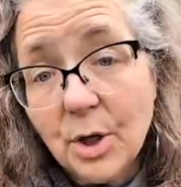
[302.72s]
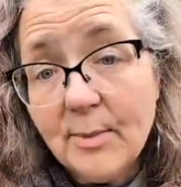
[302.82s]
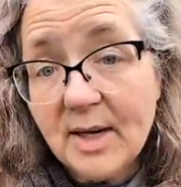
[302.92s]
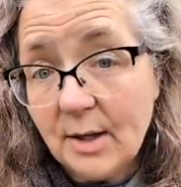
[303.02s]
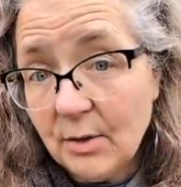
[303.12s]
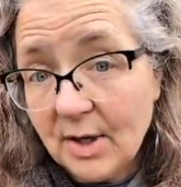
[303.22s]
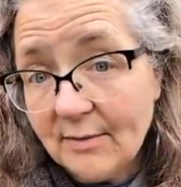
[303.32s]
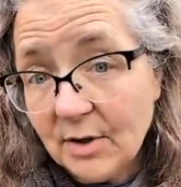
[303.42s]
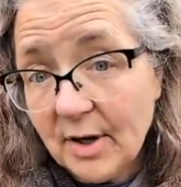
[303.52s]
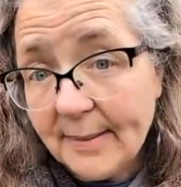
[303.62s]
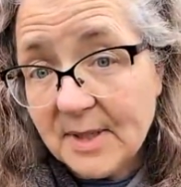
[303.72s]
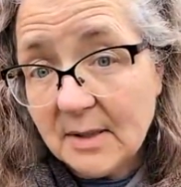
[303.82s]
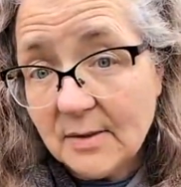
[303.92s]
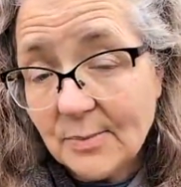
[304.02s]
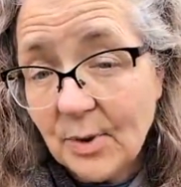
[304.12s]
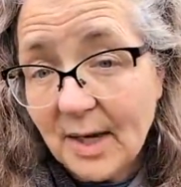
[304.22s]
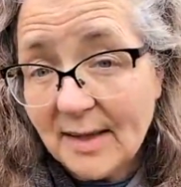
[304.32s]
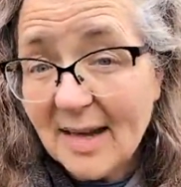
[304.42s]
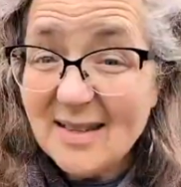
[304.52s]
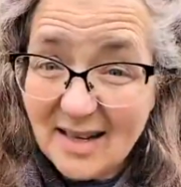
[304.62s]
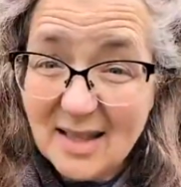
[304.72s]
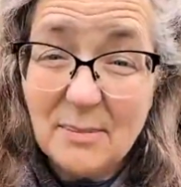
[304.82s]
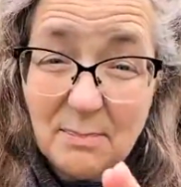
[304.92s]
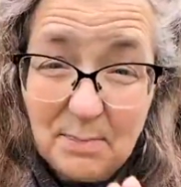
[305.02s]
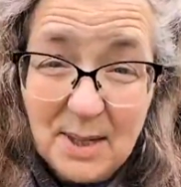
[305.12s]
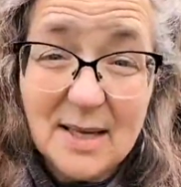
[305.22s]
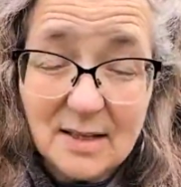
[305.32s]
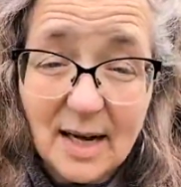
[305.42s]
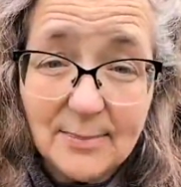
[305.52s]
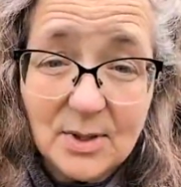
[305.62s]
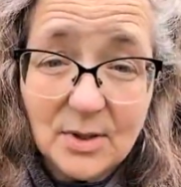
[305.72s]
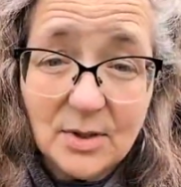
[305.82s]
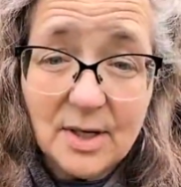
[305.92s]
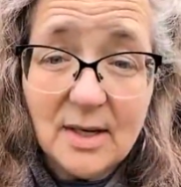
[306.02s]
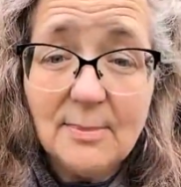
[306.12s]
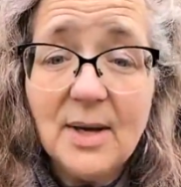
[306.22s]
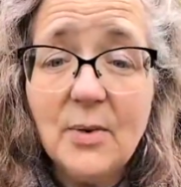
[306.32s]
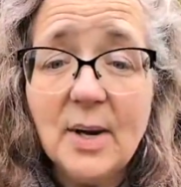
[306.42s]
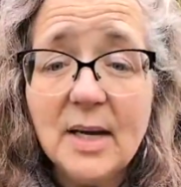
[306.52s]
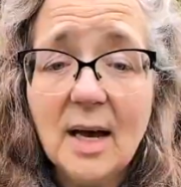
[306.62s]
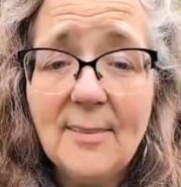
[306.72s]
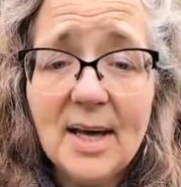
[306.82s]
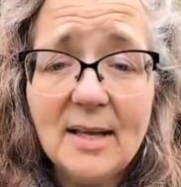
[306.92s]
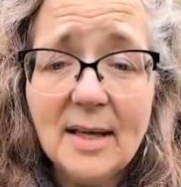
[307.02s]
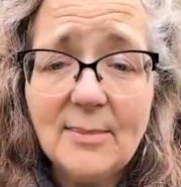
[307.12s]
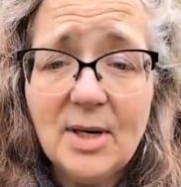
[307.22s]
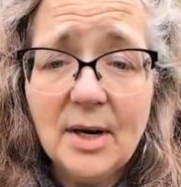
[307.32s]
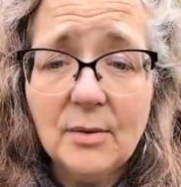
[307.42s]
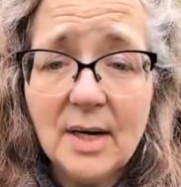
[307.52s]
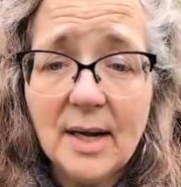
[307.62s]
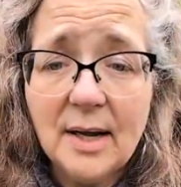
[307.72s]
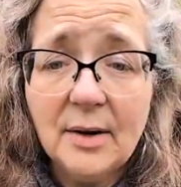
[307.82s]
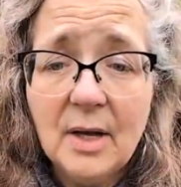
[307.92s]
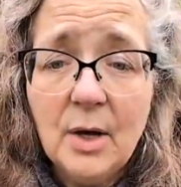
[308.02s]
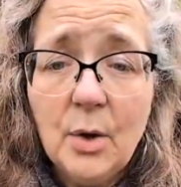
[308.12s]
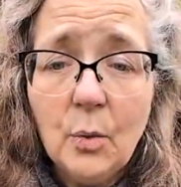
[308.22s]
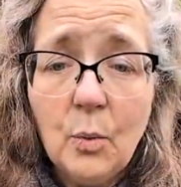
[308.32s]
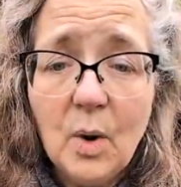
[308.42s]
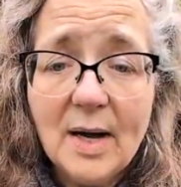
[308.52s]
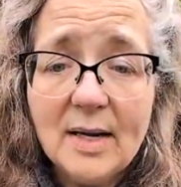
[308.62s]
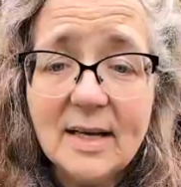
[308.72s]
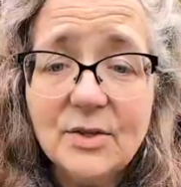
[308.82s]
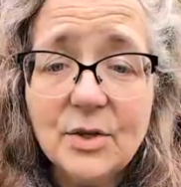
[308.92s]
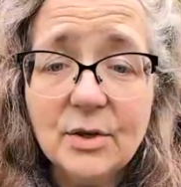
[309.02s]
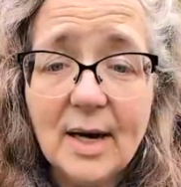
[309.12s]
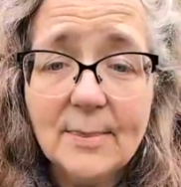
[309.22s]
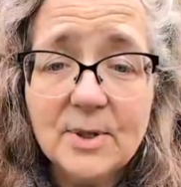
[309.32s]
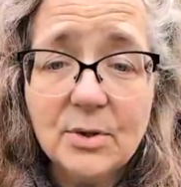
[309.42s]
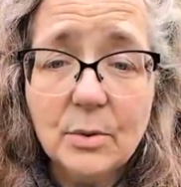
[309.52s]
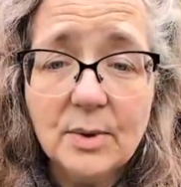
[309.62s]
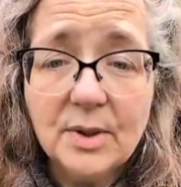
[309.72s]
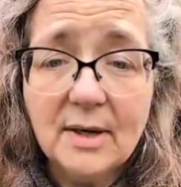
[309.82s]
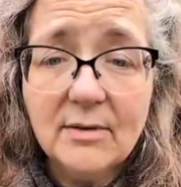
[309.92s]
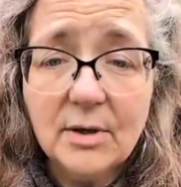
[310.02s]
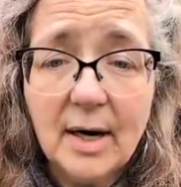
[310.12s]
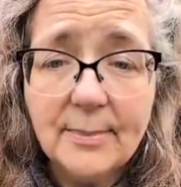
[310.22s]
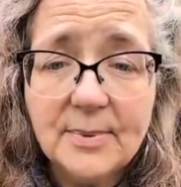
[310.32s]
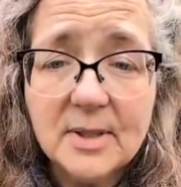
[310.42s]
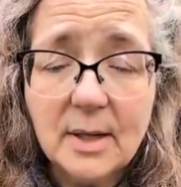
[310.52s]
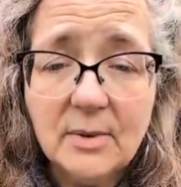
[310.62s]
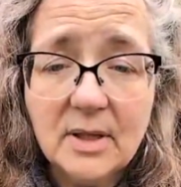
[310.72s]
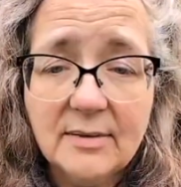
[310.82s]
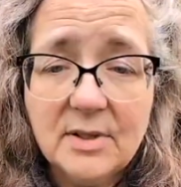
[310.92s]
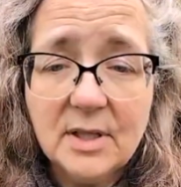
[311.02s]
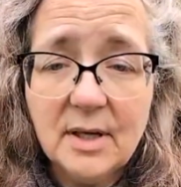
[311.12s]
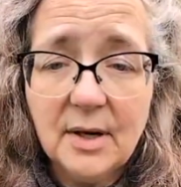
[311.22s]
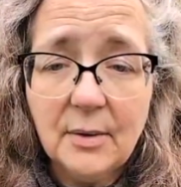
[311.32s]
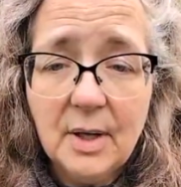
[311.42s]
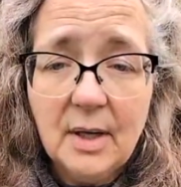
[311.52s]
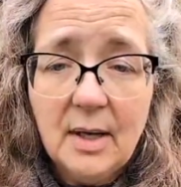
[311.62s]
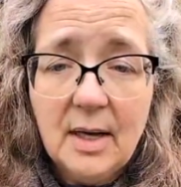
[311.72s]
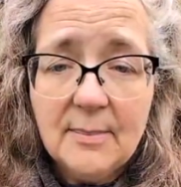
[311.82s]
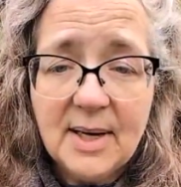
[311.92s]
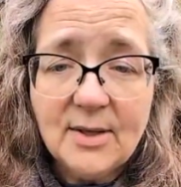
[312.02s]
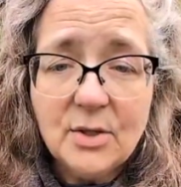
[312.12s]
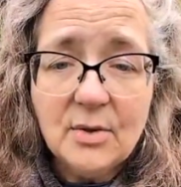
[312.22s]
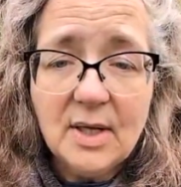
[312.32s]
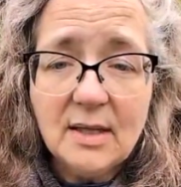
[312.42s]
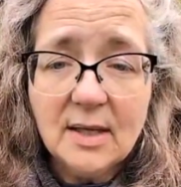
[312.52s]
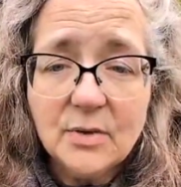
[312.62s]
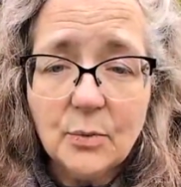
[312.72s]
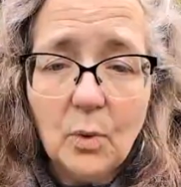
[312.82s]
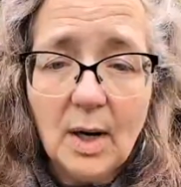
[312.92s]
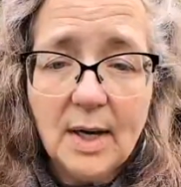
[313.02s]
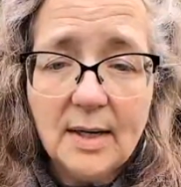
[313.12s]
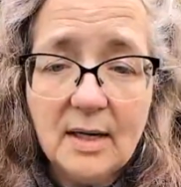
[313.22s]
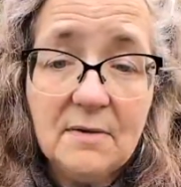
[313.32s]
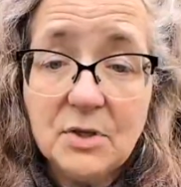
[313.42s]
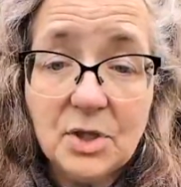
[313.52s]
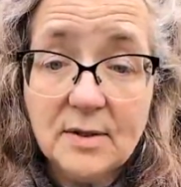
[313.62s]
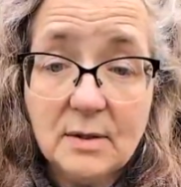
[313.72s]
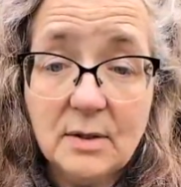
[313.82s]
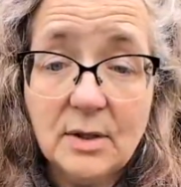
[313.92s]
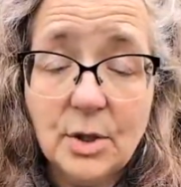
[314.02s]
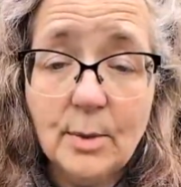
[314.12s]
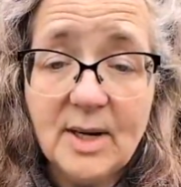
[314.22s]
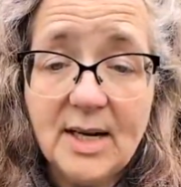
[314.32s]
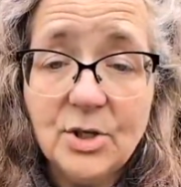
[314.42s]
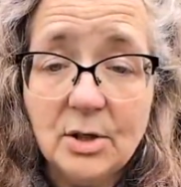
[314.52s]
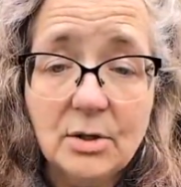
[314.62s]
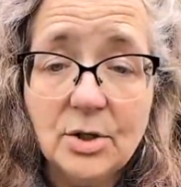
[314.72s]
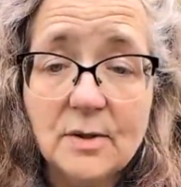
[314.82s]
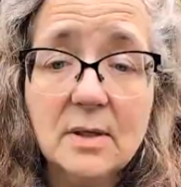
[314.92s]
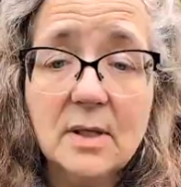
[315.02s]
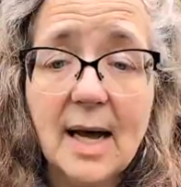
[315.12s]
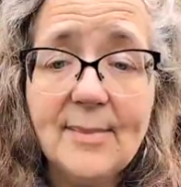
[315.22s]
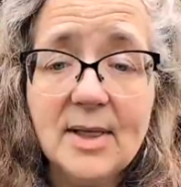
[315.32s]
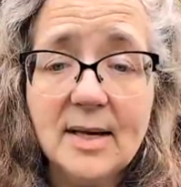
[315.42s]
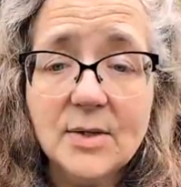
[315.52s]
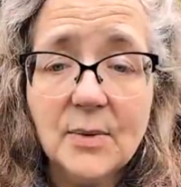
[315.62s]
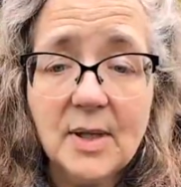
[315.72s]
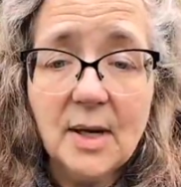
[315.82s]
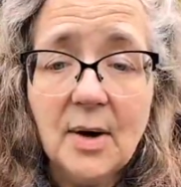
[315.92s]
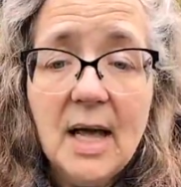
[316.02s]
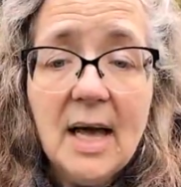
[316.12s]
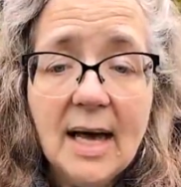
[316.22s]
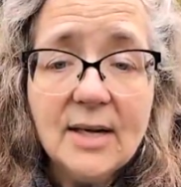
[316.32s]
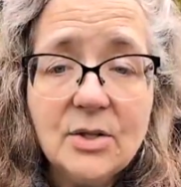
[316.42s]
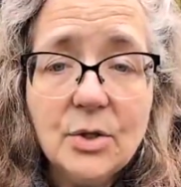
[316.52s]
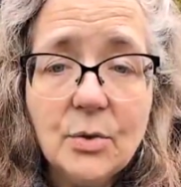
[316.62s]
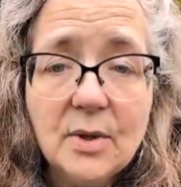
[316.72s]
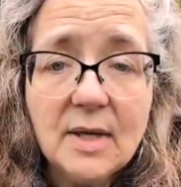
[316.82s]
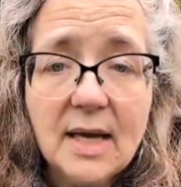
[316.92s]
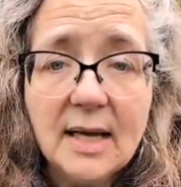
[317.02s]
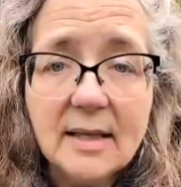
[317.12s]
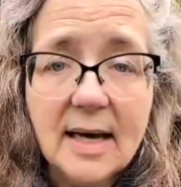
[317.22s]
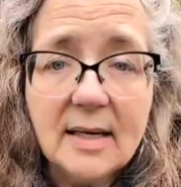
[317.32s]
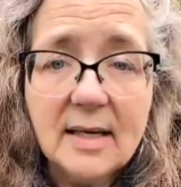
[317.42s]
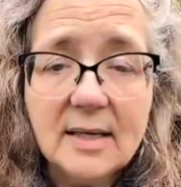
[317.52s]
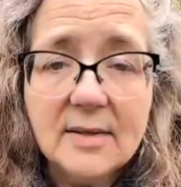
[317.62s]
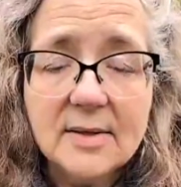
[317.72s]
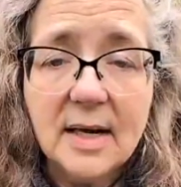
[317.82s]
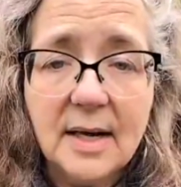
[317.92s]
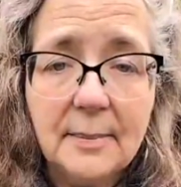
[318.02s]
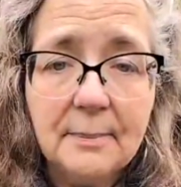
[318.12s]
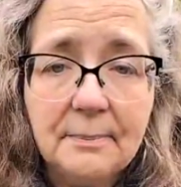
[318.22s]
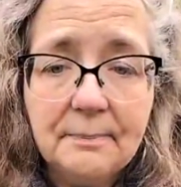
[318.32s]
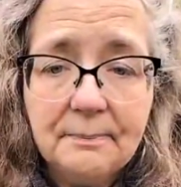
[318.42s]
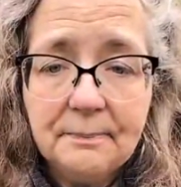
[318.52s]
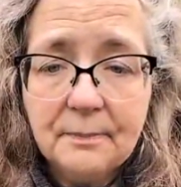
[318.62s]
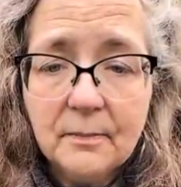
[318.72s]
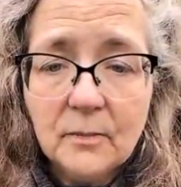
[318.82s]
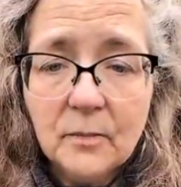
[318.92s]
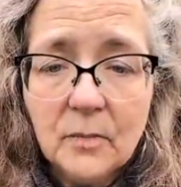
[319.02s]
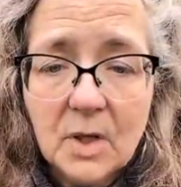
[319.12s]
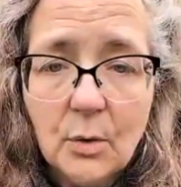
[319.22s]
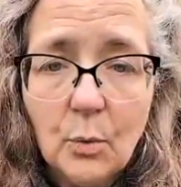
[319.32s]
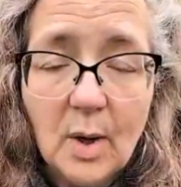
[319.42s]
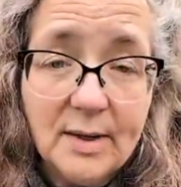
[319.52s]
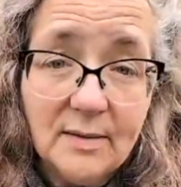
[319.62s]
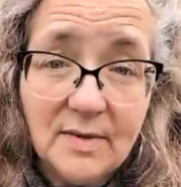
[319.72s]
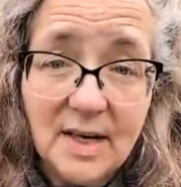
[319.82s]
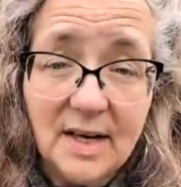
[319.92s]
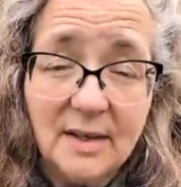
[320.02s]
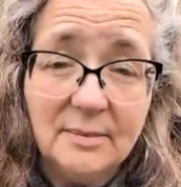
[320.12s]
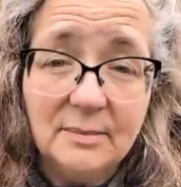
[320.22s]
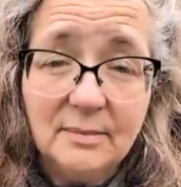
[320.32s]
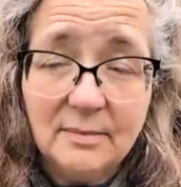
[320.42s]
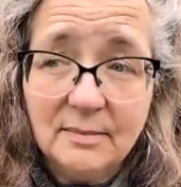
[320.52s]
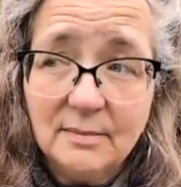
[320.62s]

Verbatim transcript: to terminate your cover crops in the spring. That's like the biggest obstacle, I think. By the way, comment and let me know right now what is your obstacle with cover crops? I would love to know but I do think that's one. And if it's just the termination, just comment that so I know. I do think that is um, one of the,